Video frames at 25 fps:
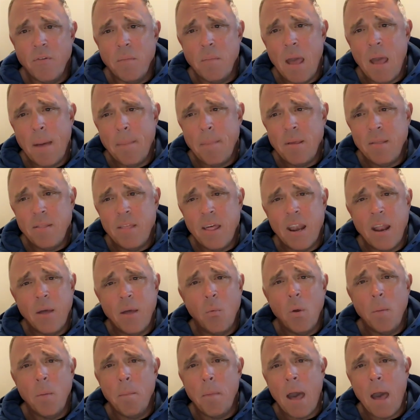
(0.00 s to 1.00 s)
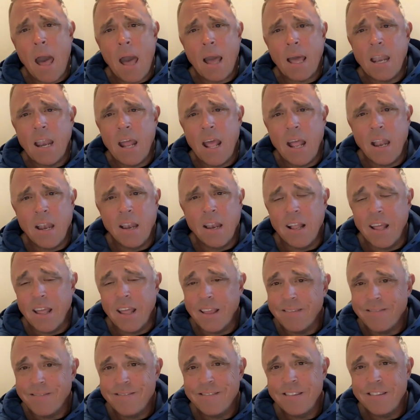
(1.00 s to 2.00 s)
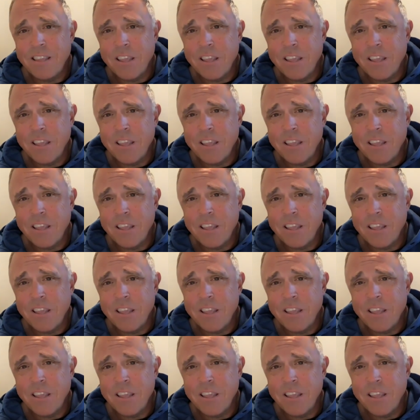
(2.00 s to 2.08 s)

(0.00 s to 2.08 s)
I'm happy that I went back and I had like,